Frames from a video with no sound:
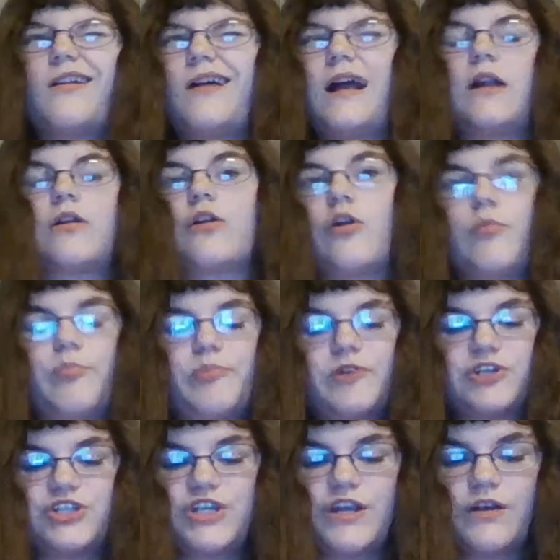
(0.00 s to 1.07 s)
I don't know,
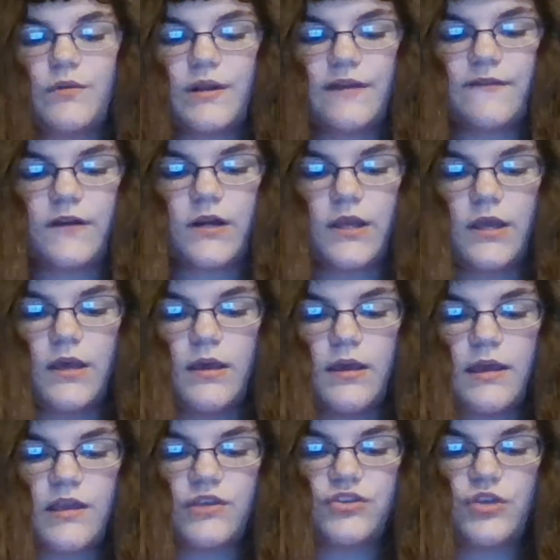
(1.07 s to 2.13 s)
bushy or whatever,
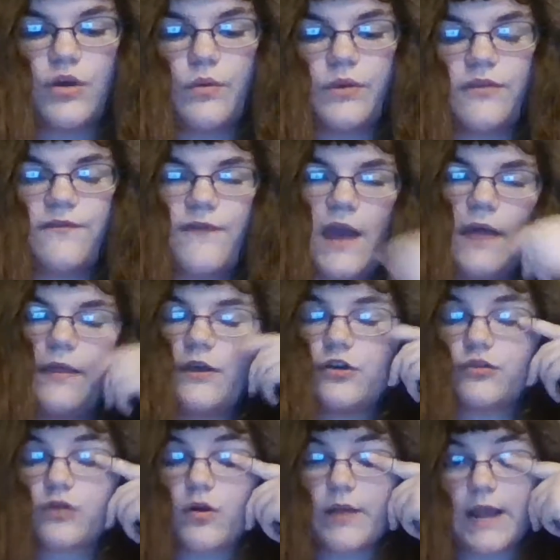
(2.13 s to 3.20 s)
and so it was finally
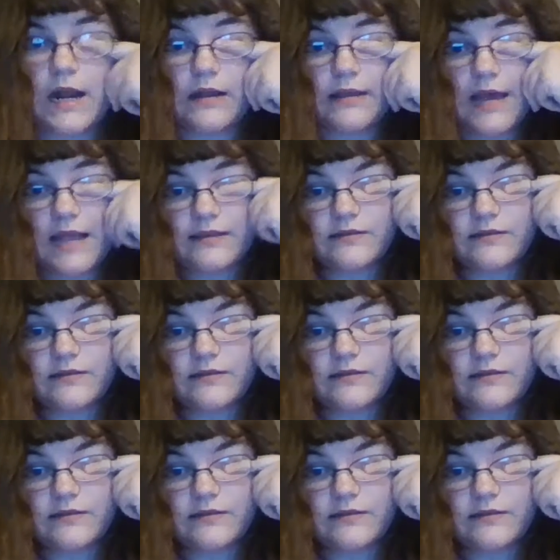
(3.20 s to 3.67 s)
growing out of that